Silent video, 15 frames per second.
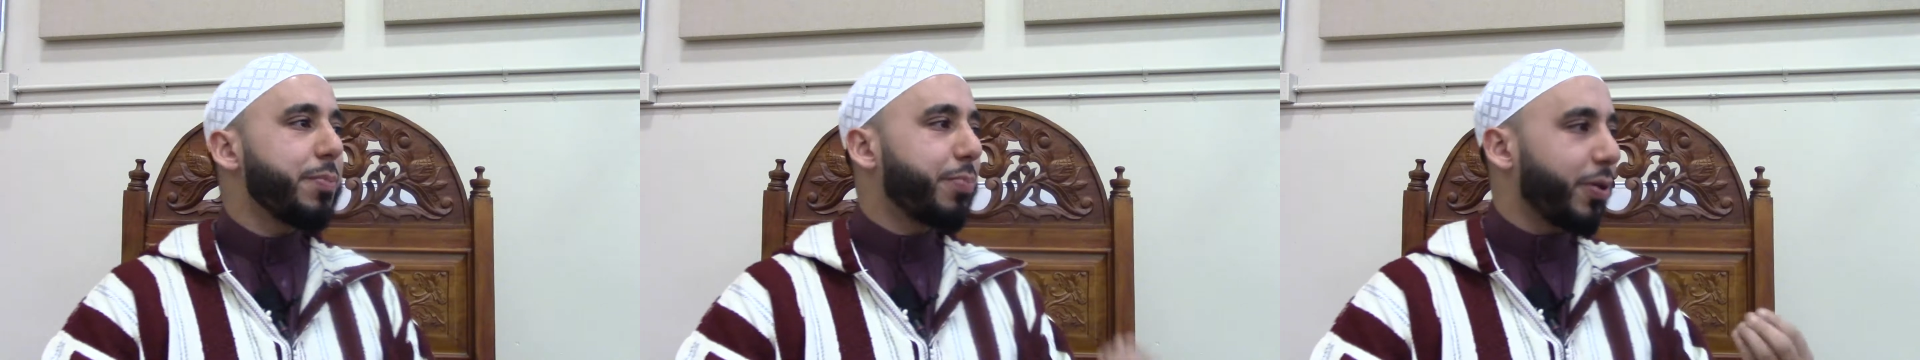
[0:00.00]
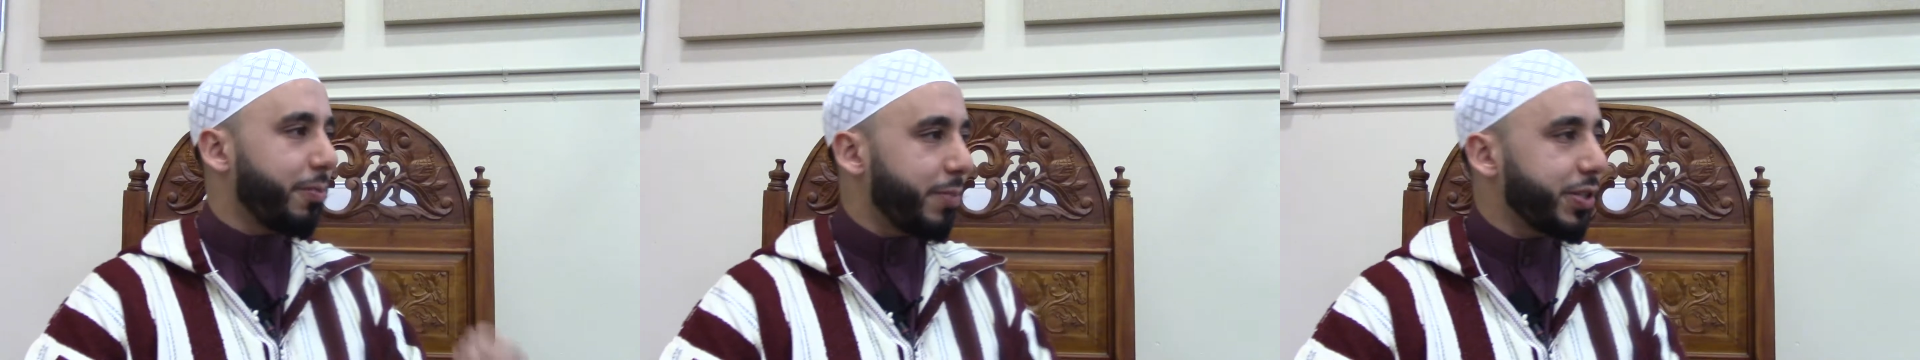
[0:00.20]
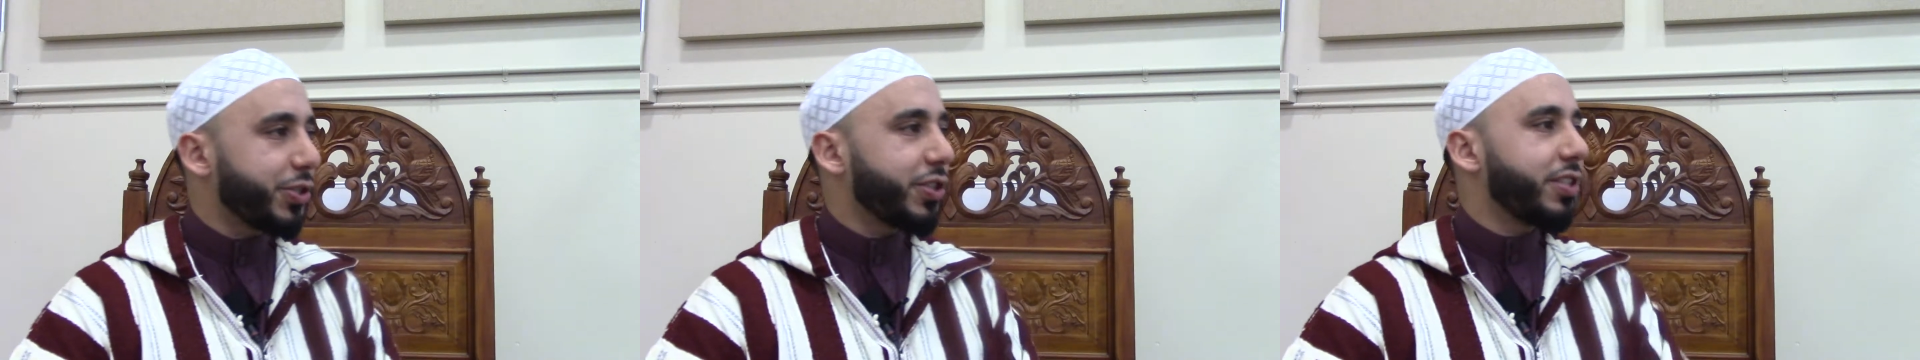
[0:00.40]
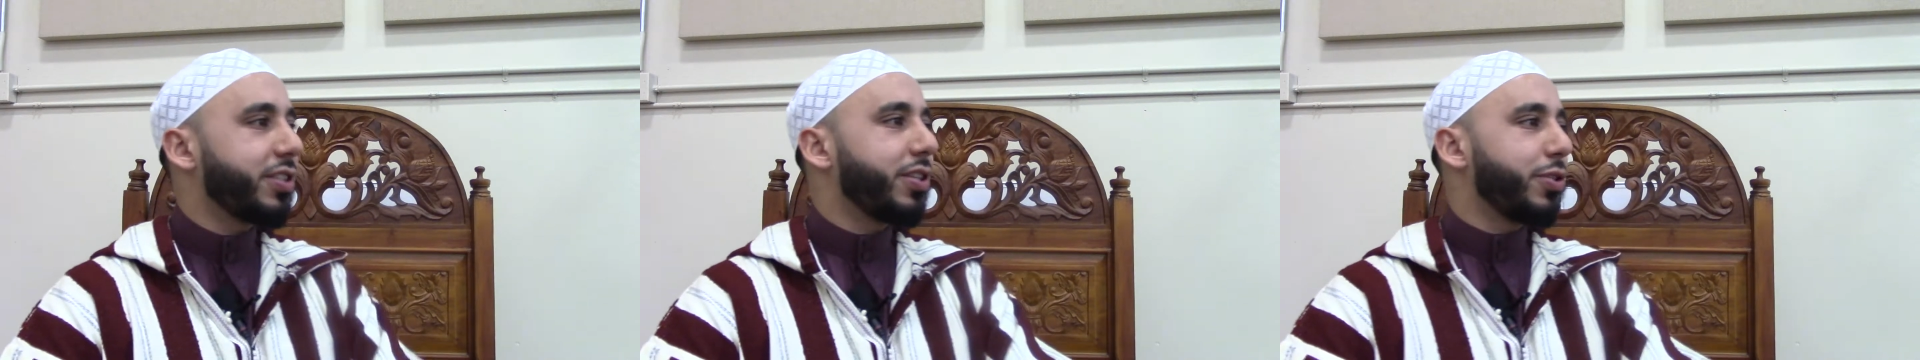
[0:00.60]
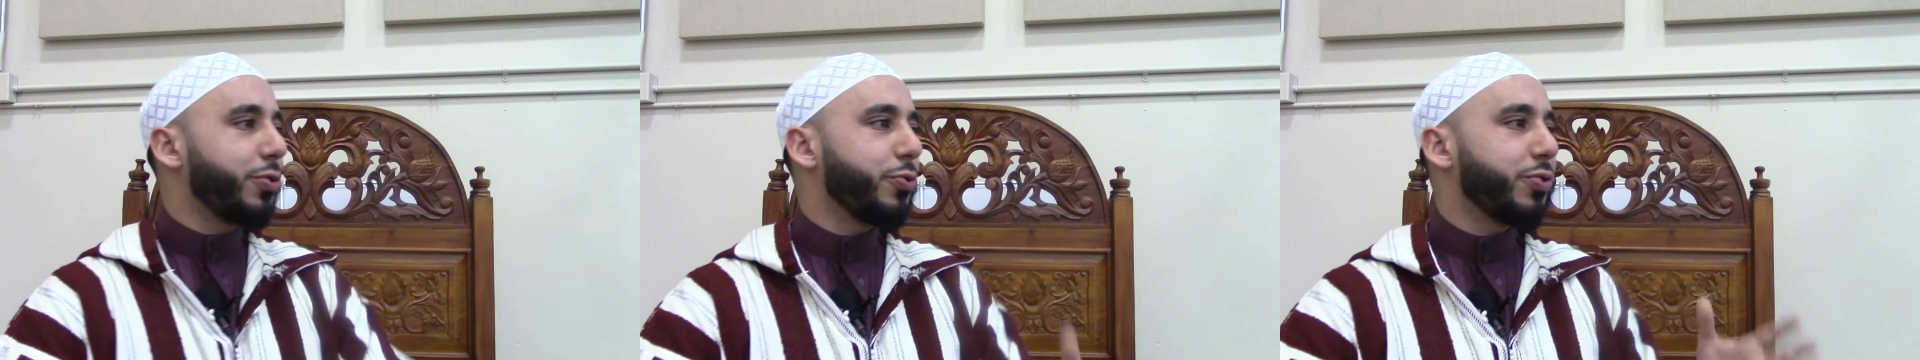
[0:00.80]
permission
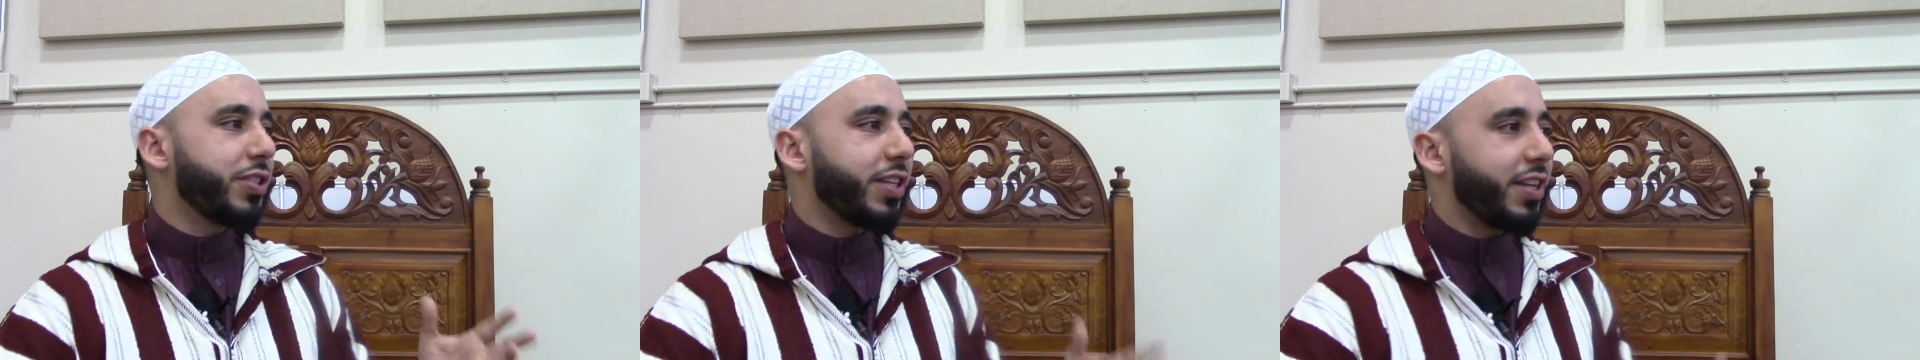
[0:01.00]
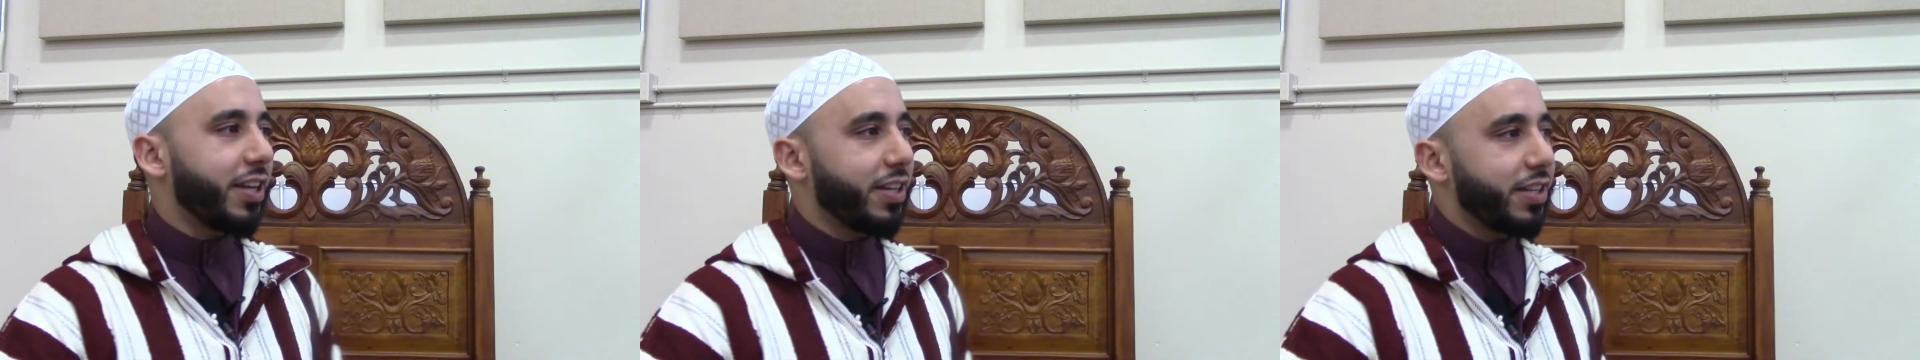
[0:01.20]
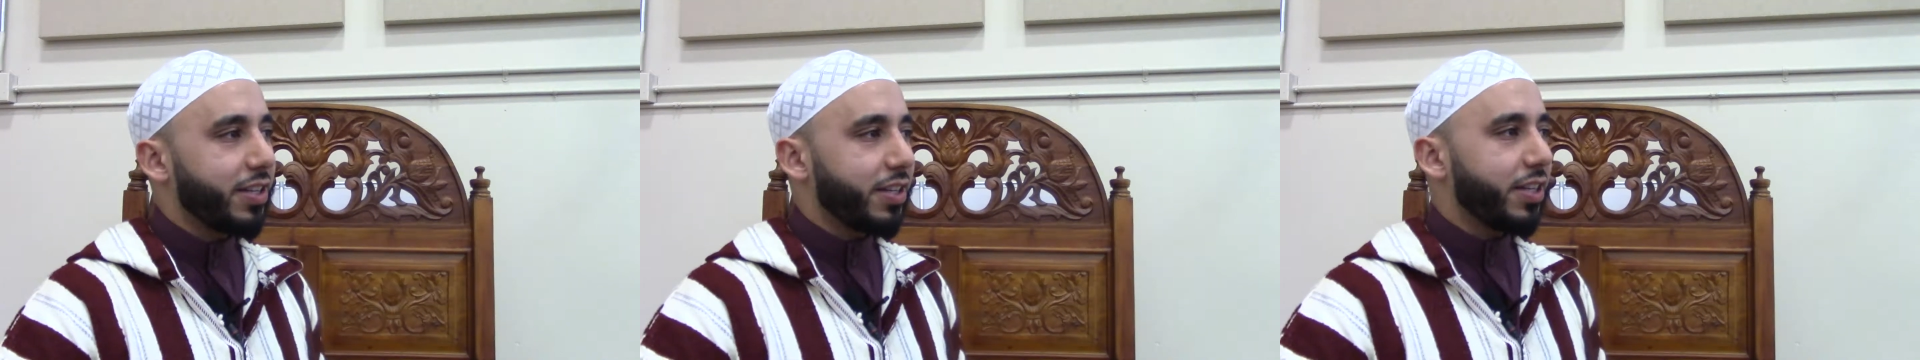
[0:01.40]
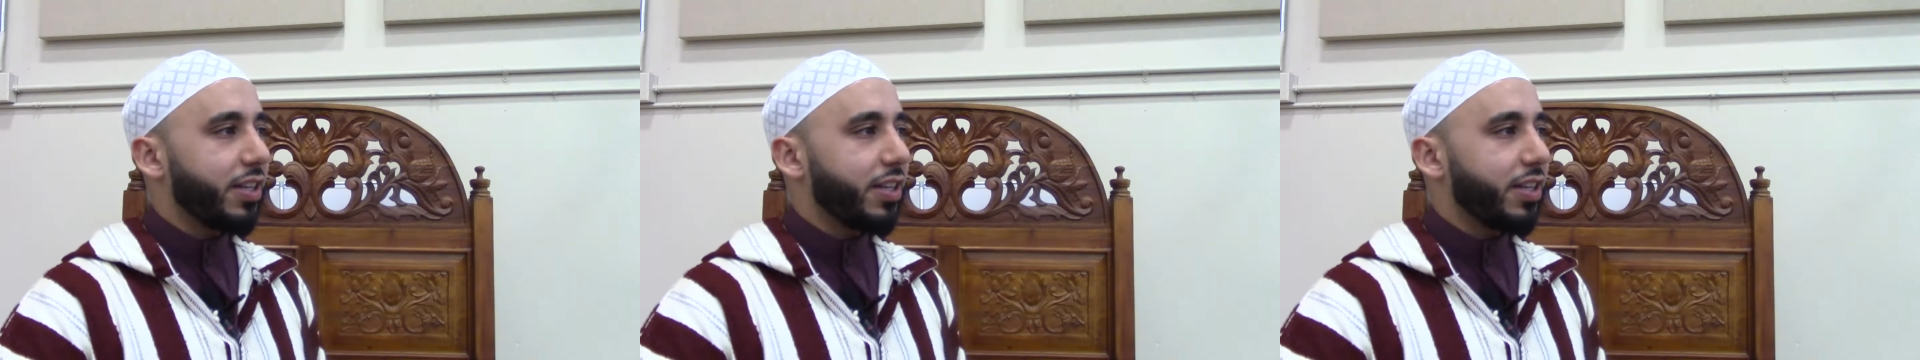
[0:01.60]
to do zina,